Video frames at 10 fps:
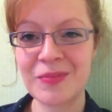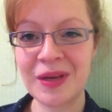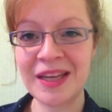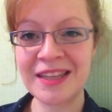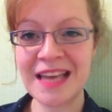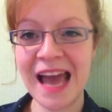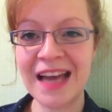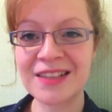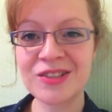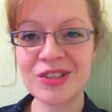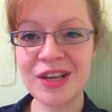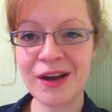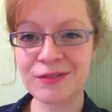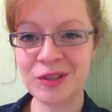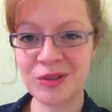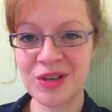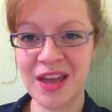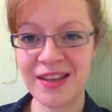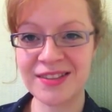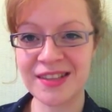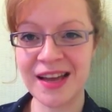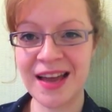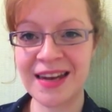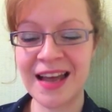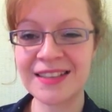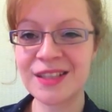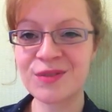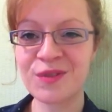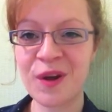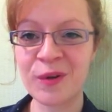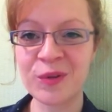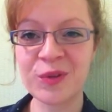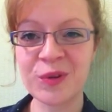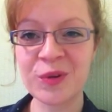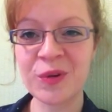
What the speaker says: Be the energy of the Creator and let it flow through